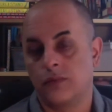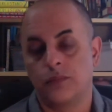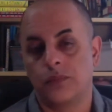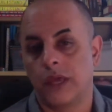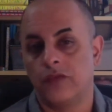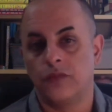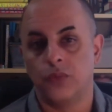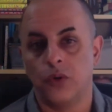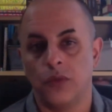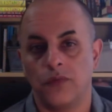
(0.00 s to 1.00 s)
case in
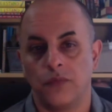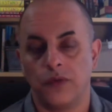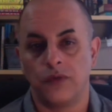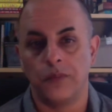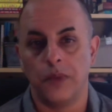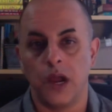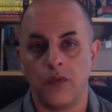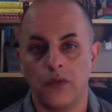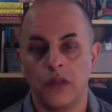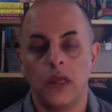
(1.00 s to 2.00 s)
point, my friend
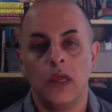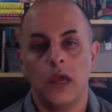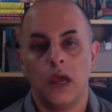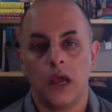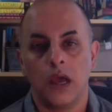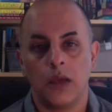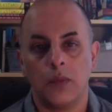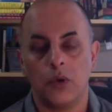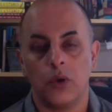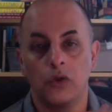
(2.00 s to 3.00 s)
Byron, who
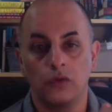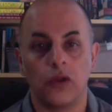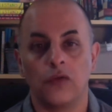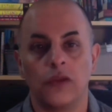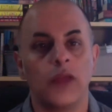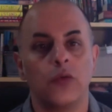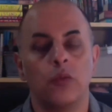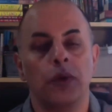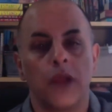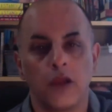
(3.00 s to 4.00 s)
I got to know as an
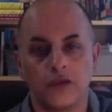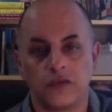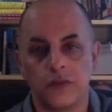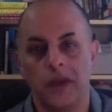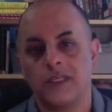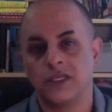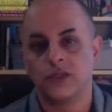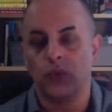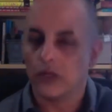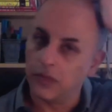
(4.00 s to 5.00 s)
adult, but I just imagined
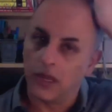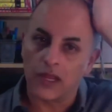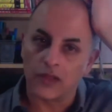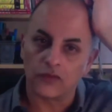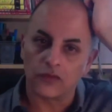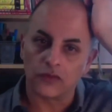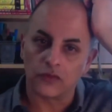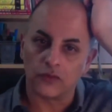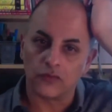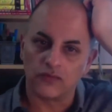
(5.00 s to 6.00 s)
what he'd be like as a
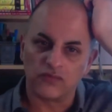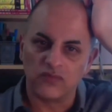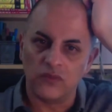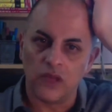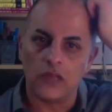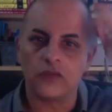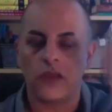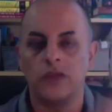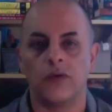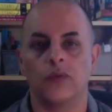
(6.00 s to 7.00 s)
sort of 9,
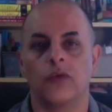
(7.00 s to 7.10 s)
10-year-old.